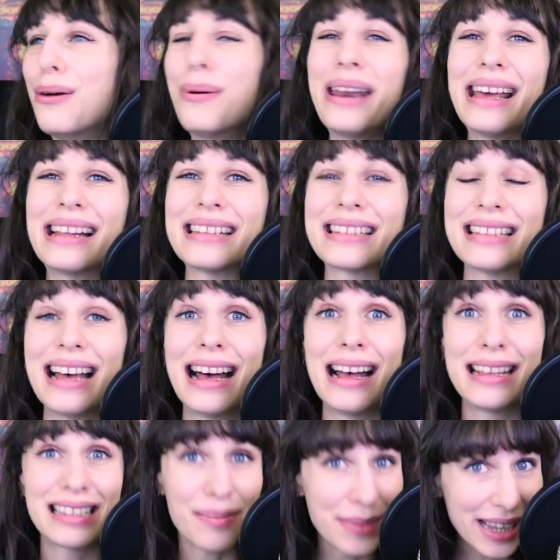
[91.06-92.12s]
What else?
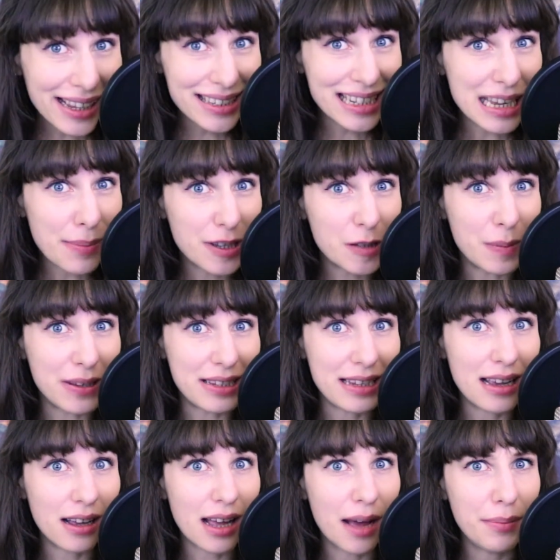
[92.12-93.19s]
Uh, something else to keep us
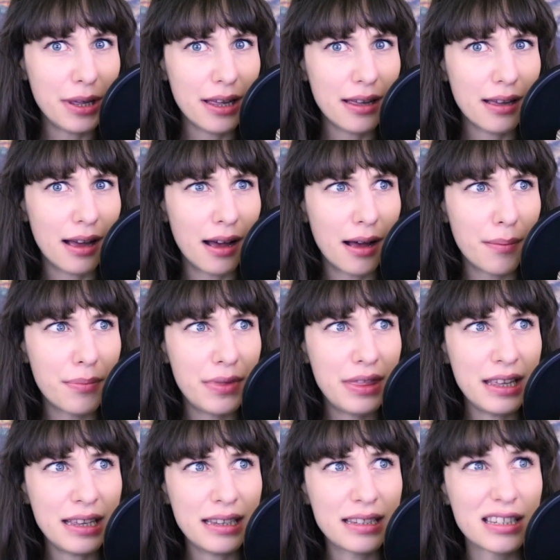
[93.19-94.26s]
busy uh, coming um,
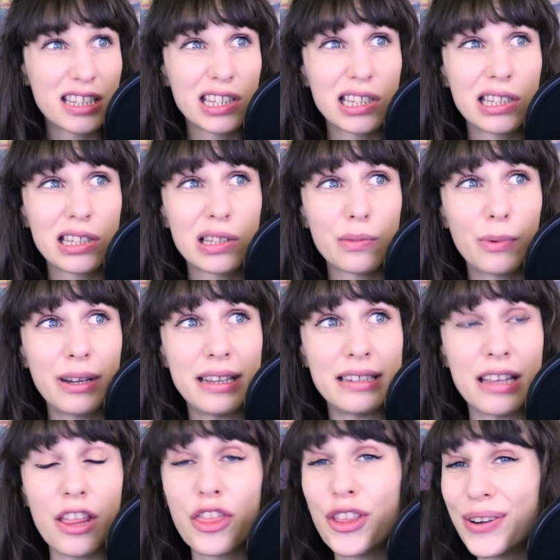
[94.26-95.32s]
this what is
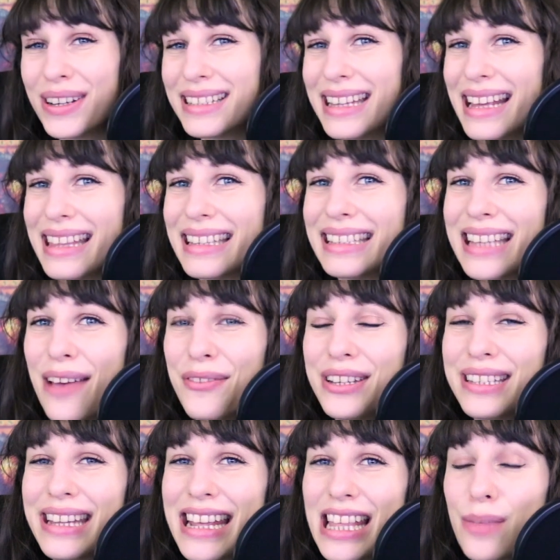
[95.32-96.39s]
it? Thursday the
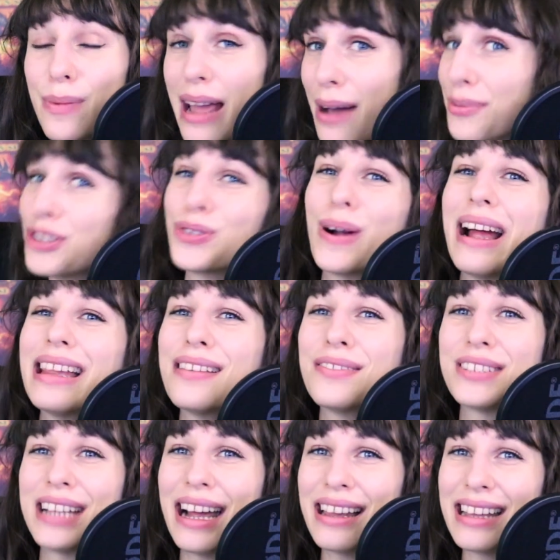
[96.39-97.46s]
17th, we have the Trial of
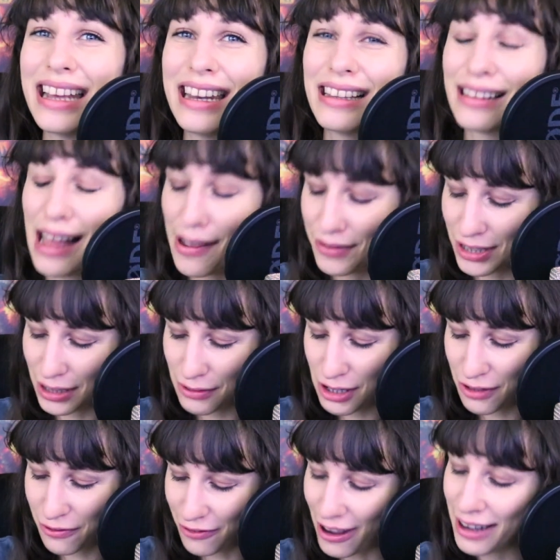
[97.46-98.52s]
Style hitting live
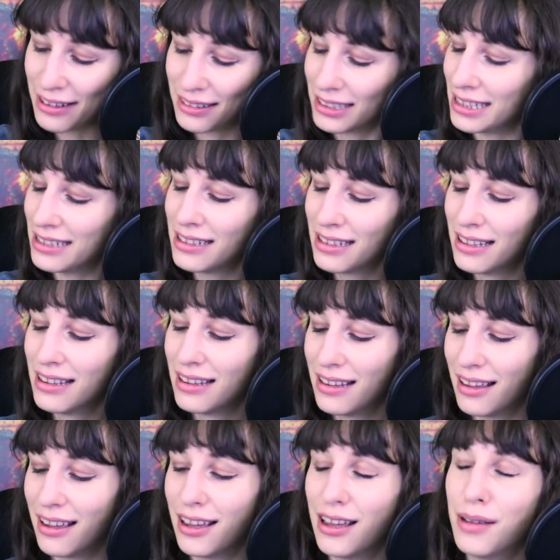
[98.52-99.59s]
servers finally.
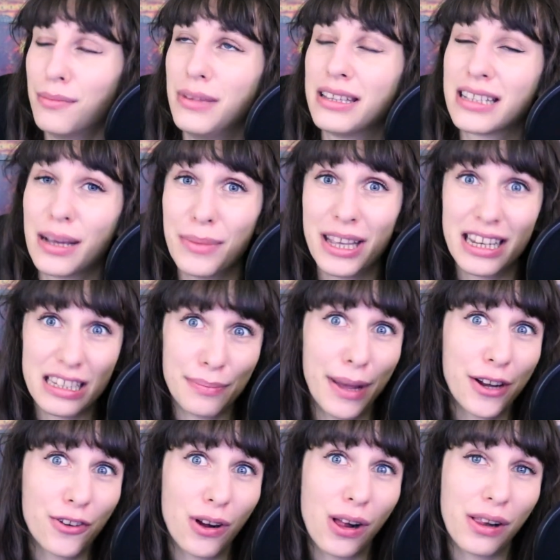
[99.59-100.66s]
Um, it's coming in as a
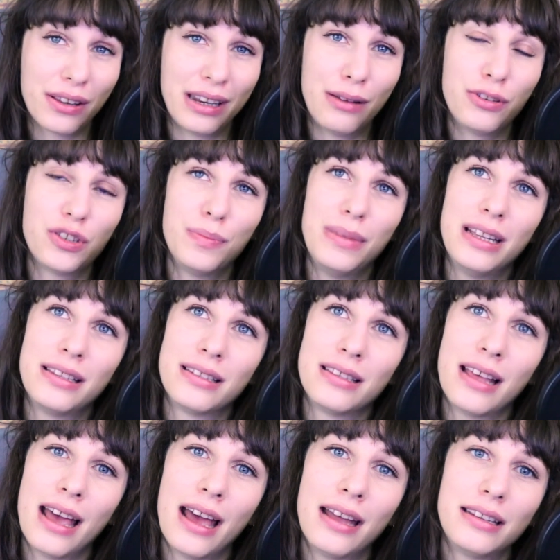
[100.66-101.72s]
micro holiday, which means
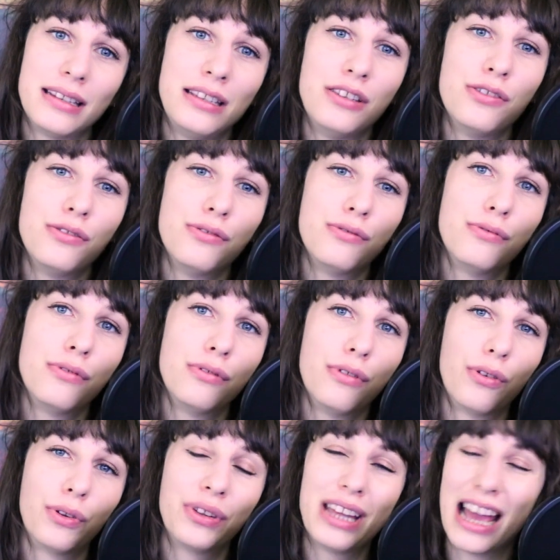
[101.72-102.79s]
that you
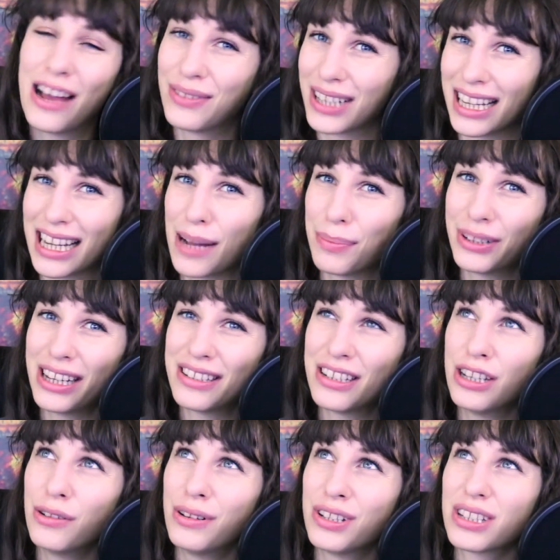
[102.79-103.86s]
only have like a couple days to
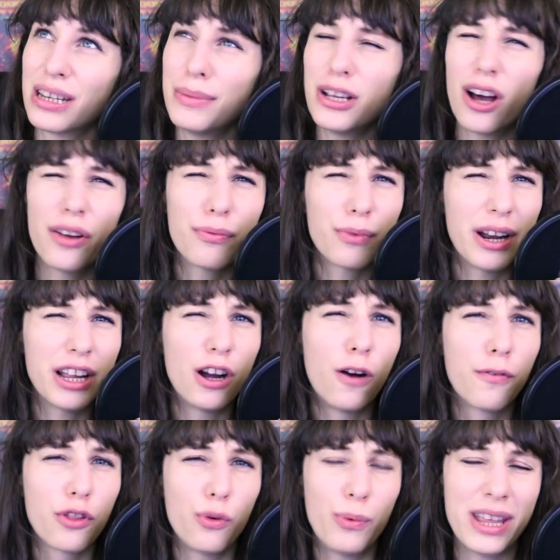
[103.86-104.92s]
do it. It's going to be on running
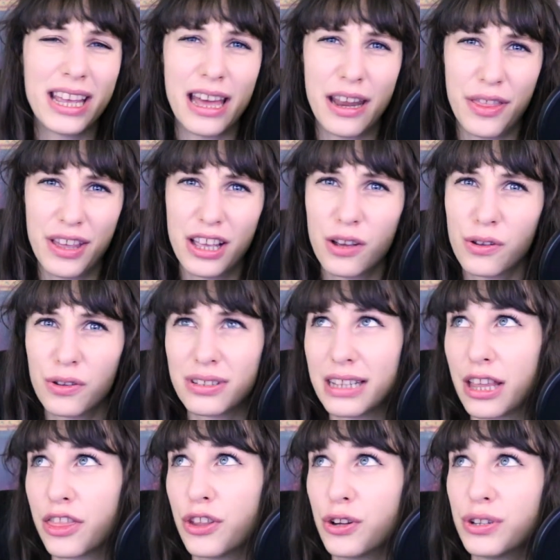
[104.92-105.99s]
over the weekend. I think it goes
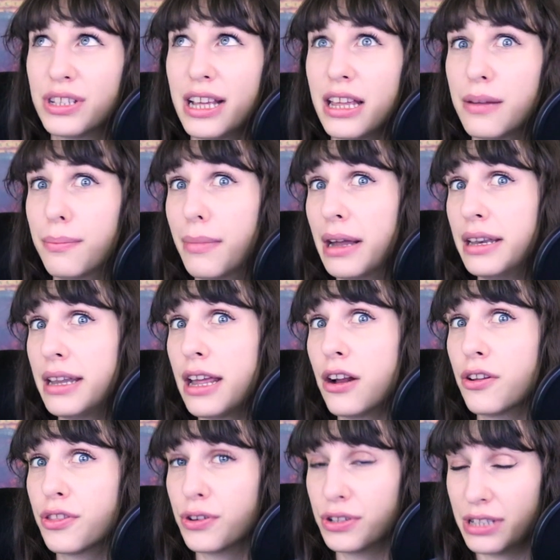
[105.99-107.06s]
like Thursday to Monday
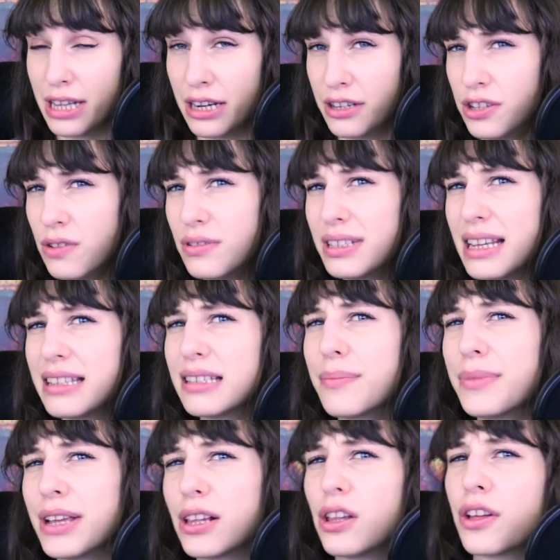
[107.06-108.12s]
or Thursday to Tuesday,
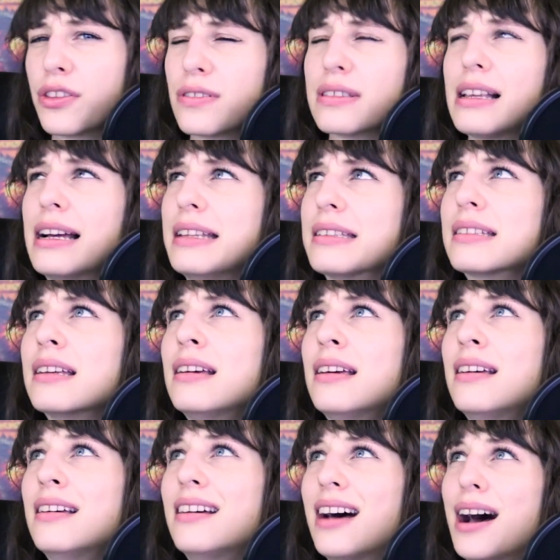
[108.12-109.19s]
something along those lines.
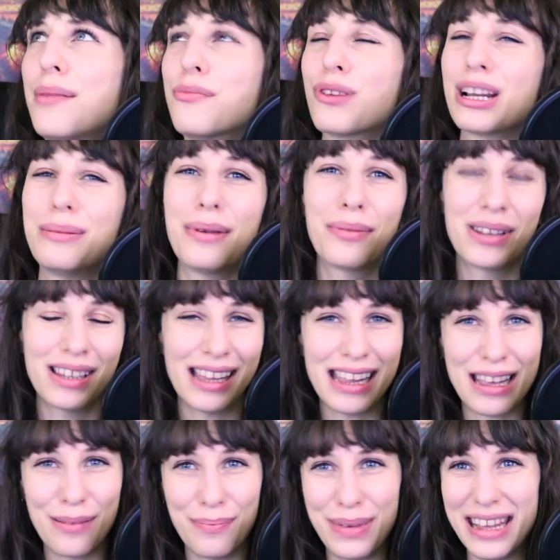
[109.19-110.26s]
Um, we're going to be able to
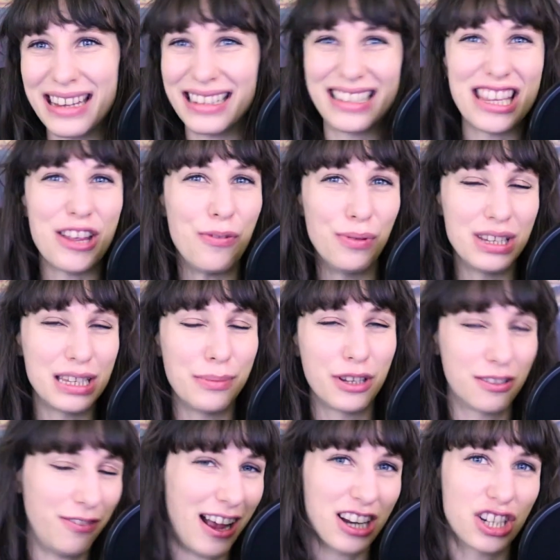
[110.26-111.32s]
like compete to see who is the
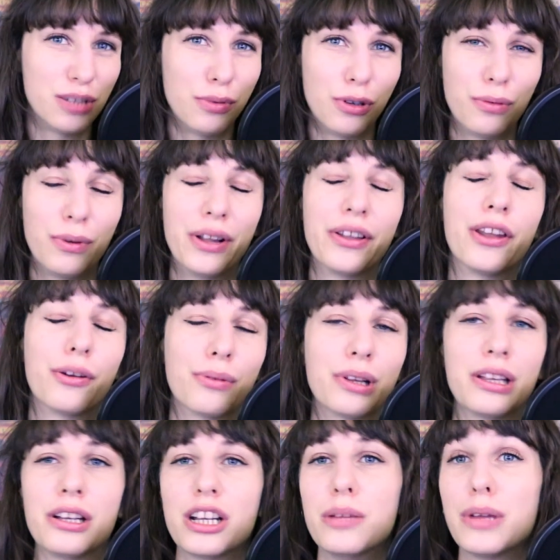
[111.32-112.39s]
most fashionable. Well, not
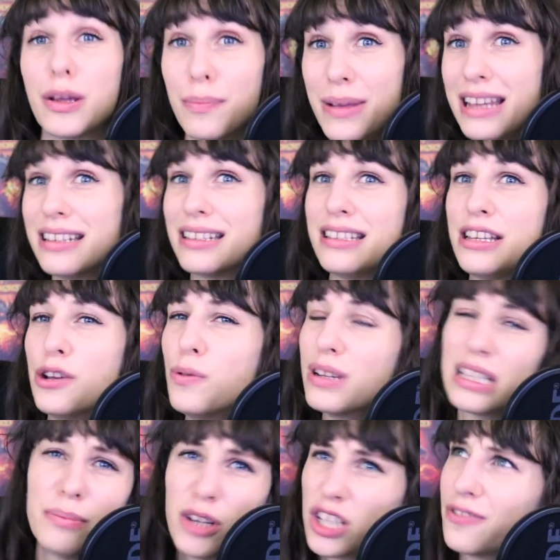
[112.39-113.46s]
really. You're going to be compete to see who
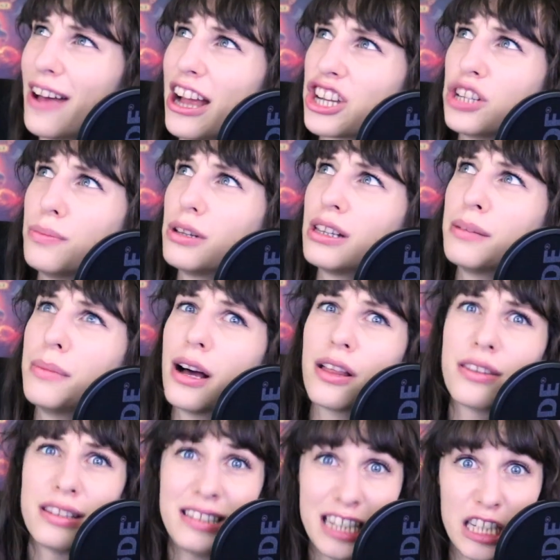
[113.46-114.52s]
is the most fashionable
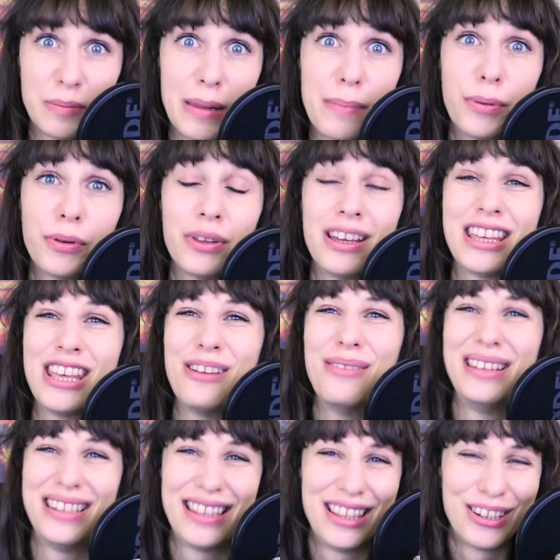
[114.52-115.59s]
among the six people that queue
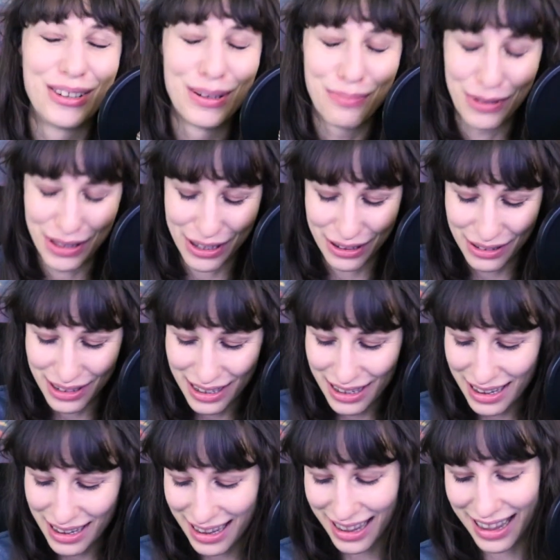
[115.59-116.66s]
into the group with you,
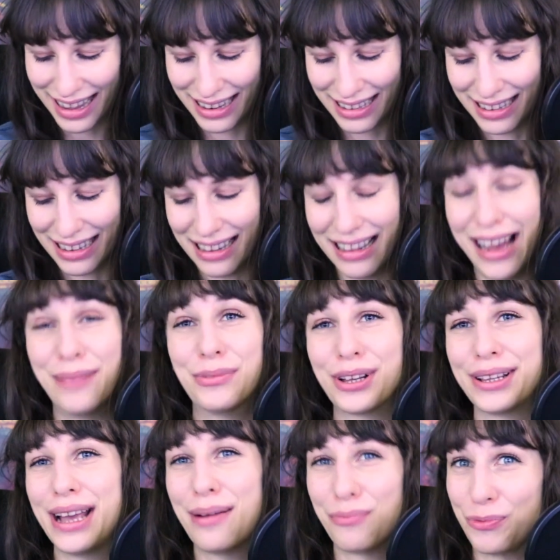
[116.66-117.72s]
and uh, I'm
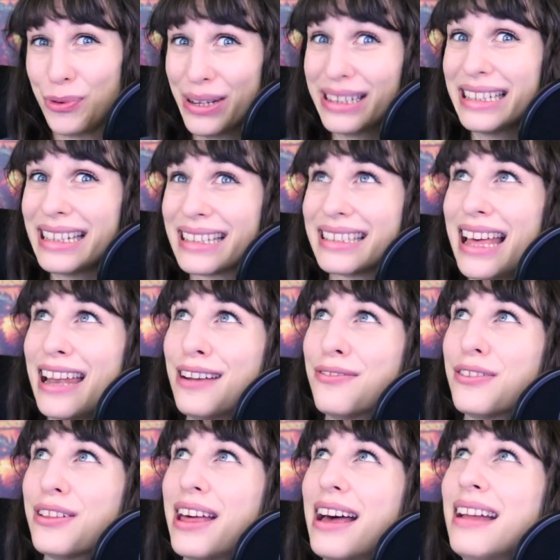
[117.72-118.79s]
really I'm really excited
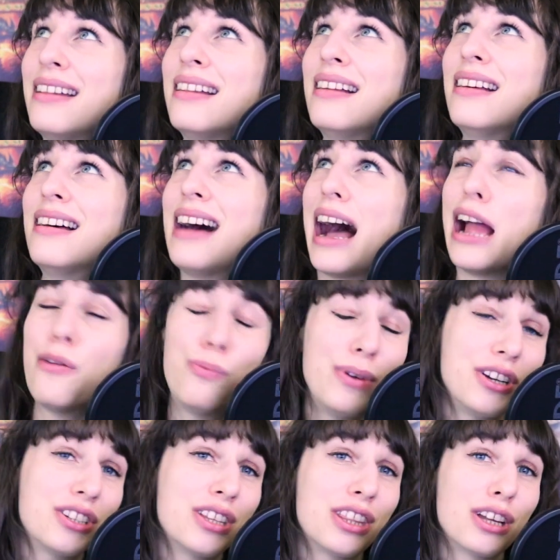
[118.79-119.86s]
for that. I
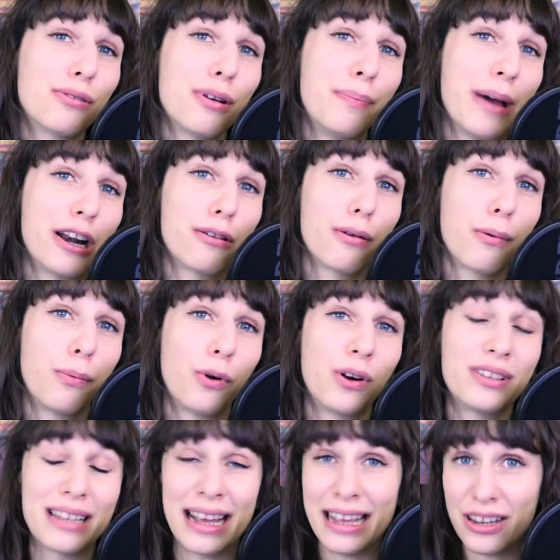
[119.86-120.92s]
wish that there were better
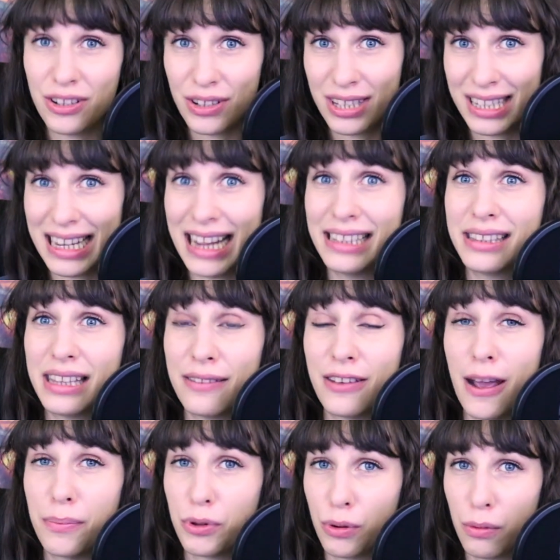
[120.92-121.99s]
rewards. I understand that they've
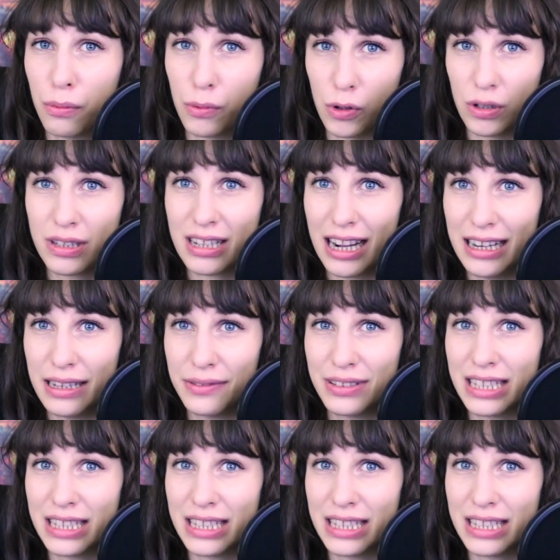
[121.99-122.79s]
kept the rewards kind of